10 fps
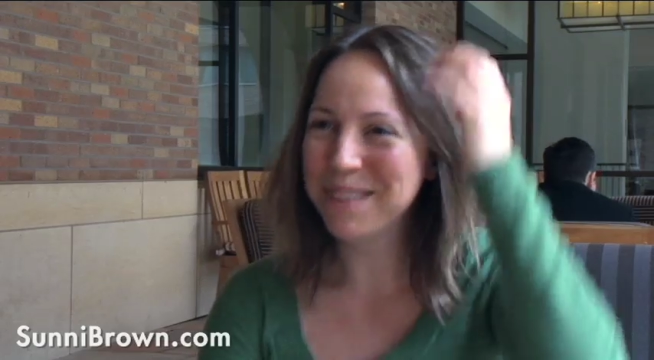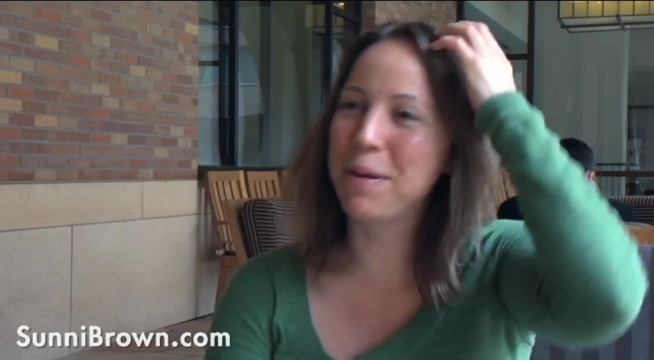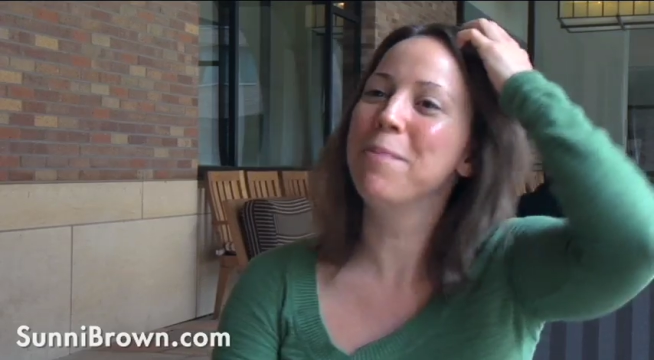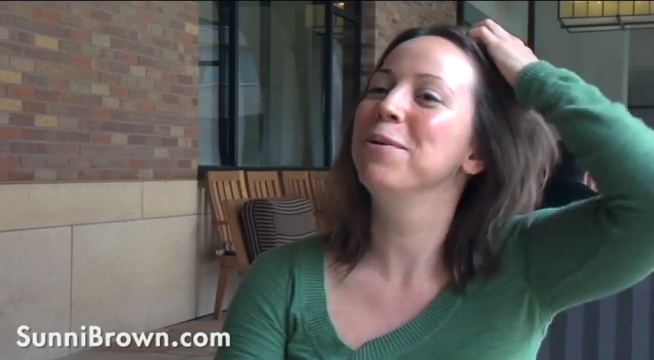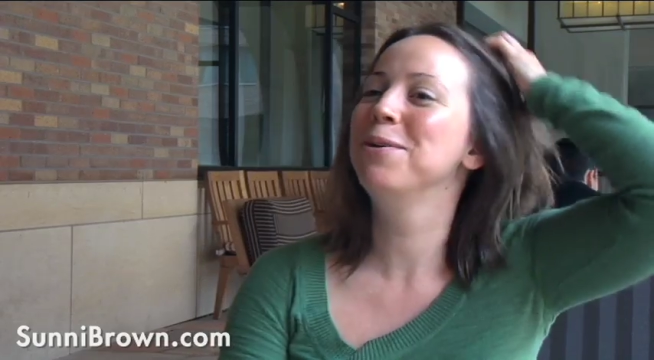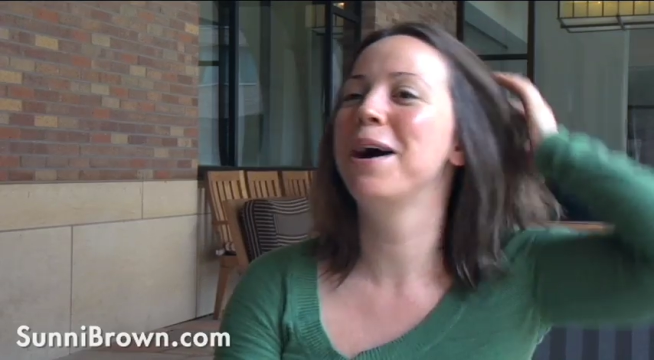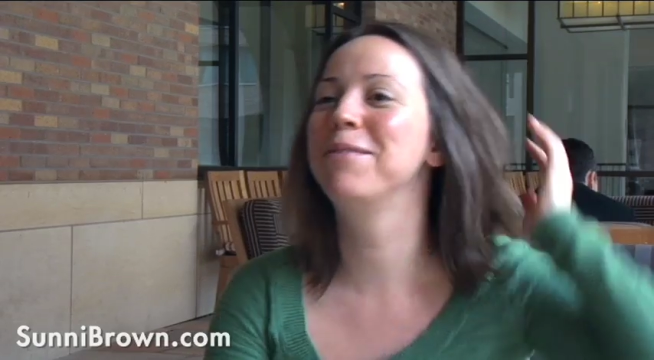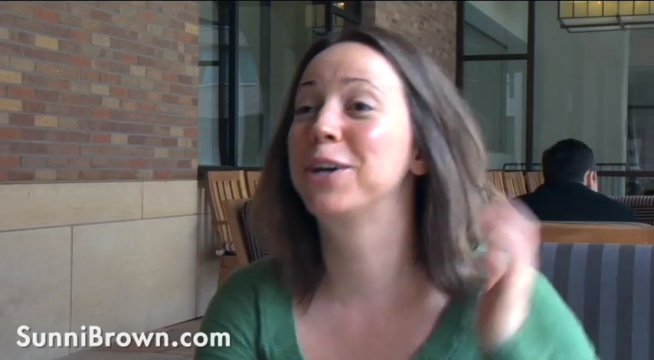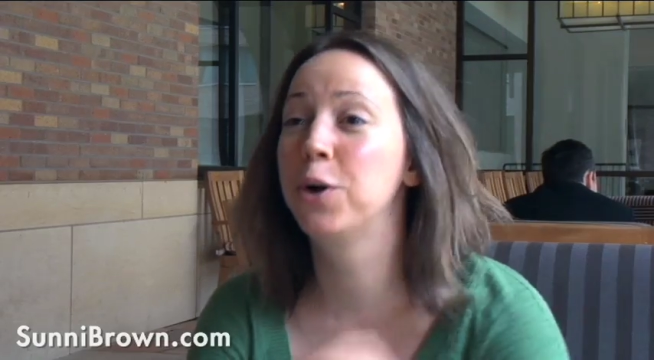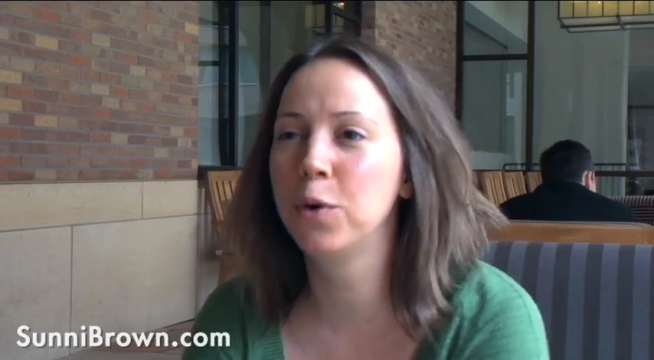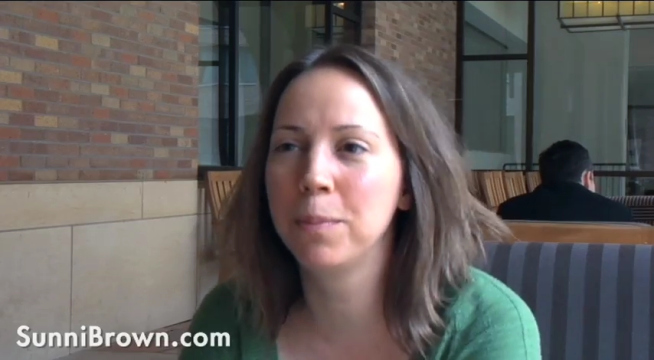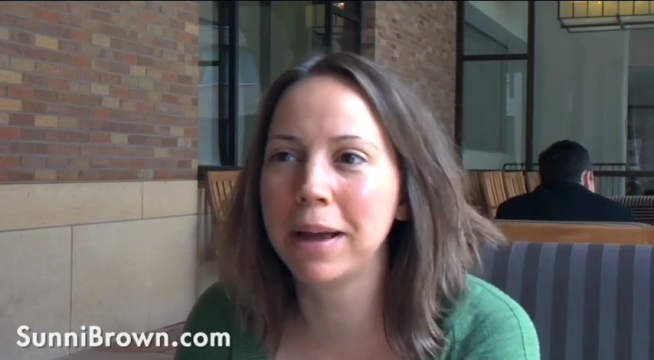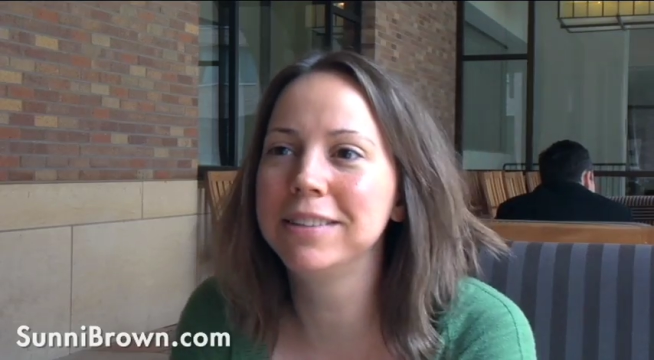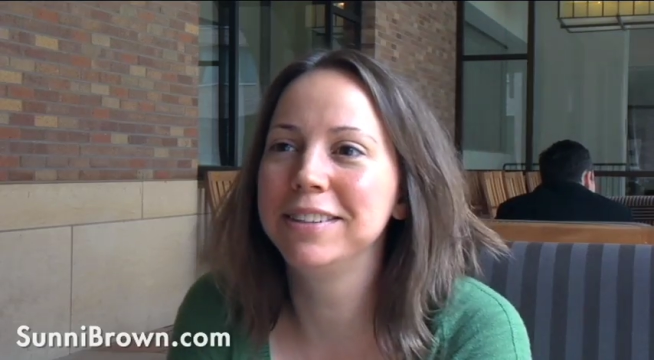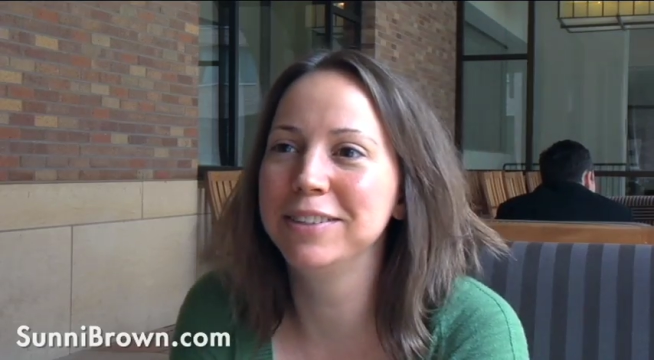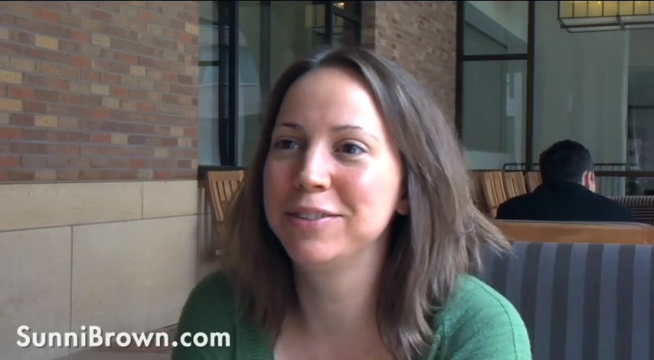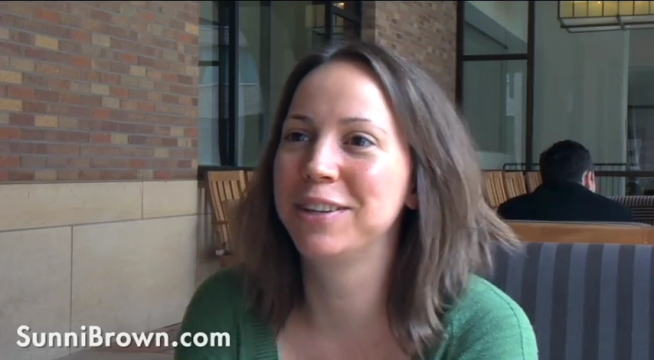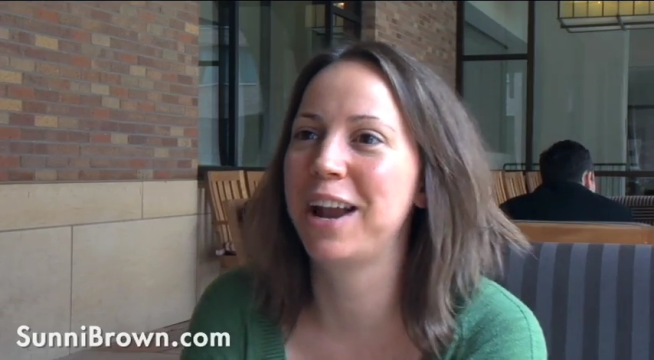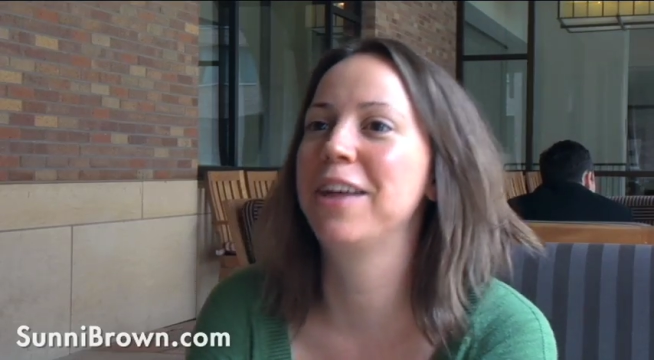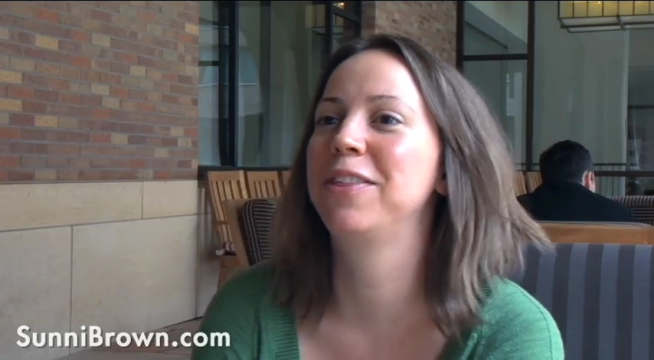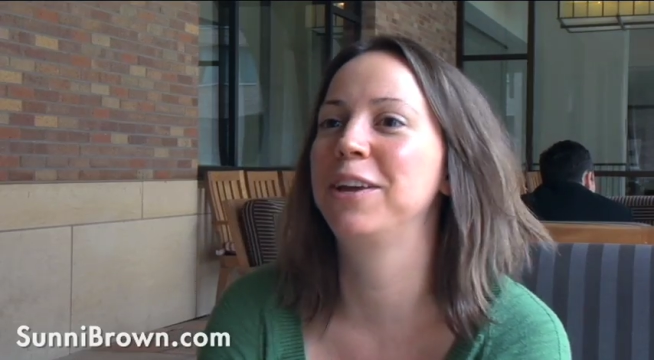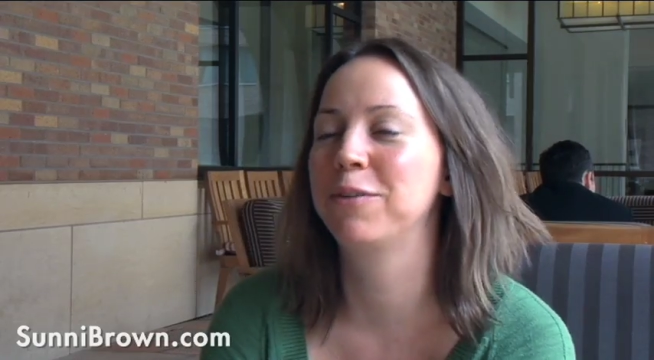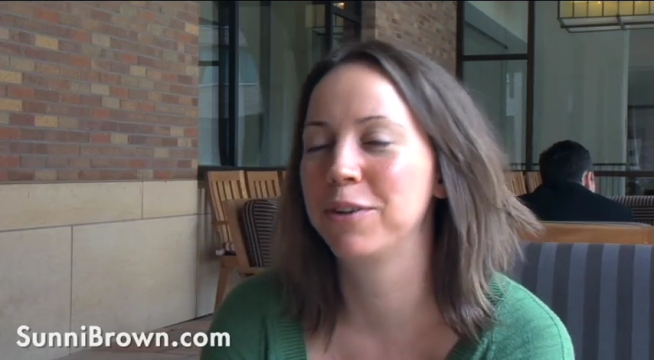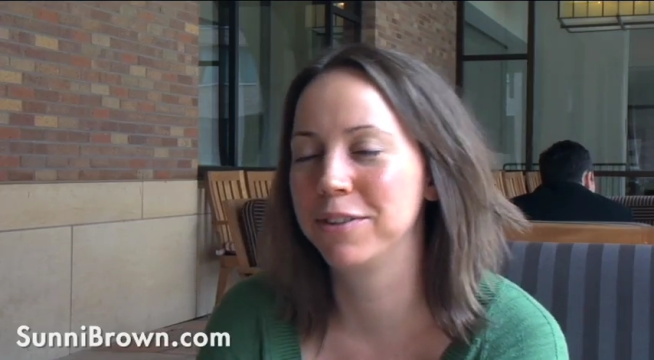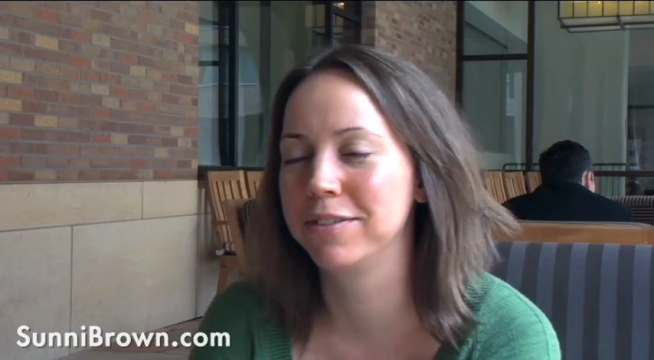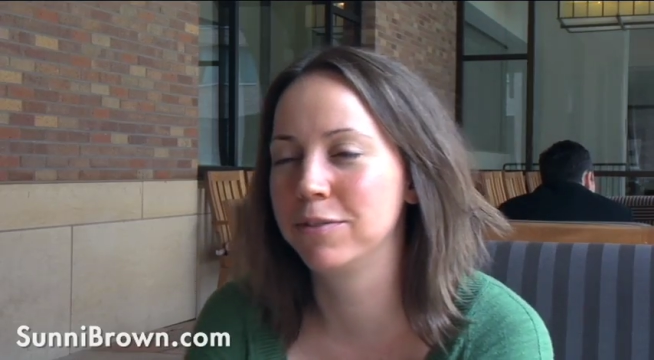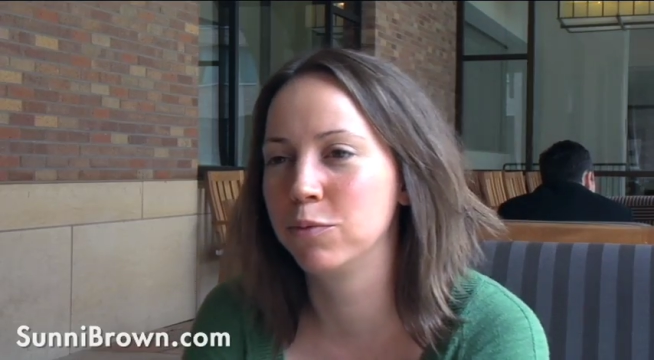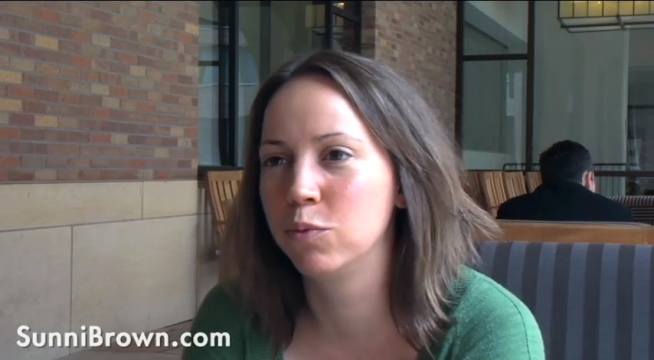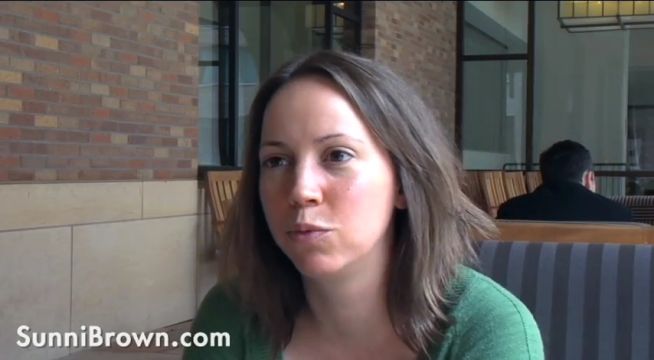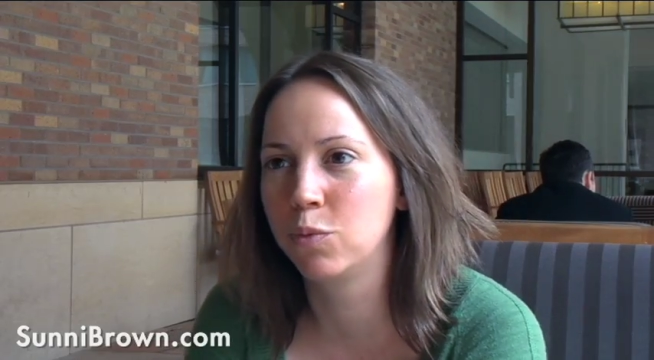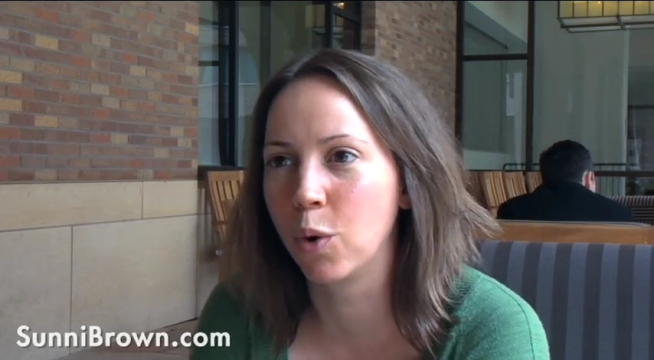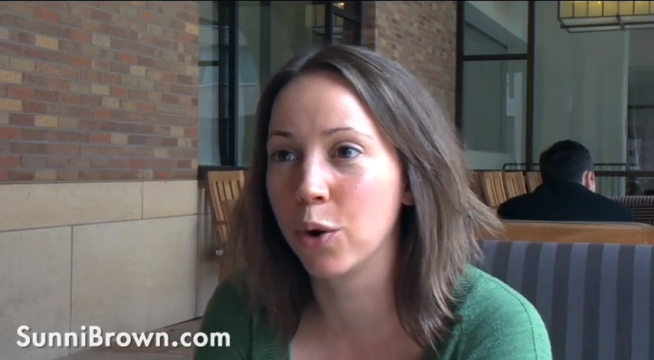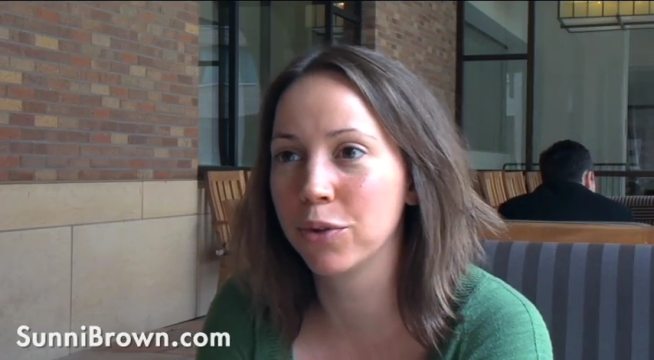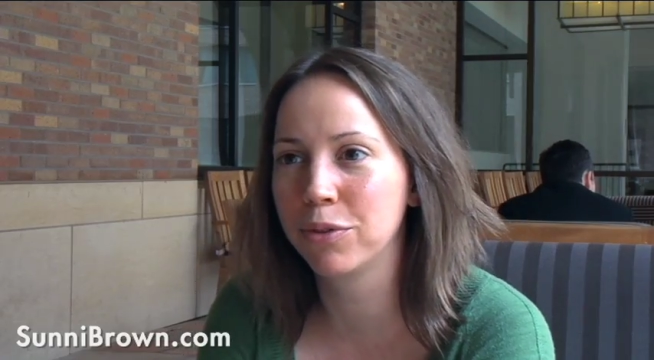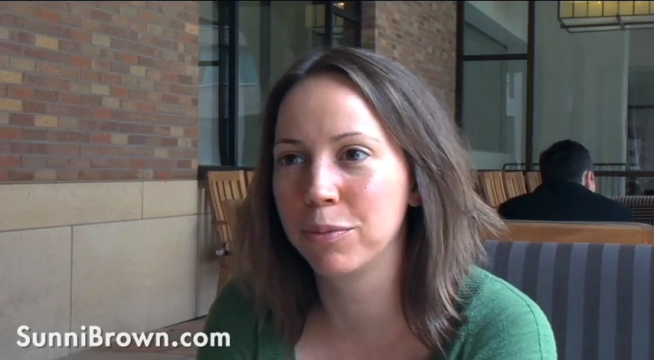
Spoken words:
People who have a cool message that I think is worth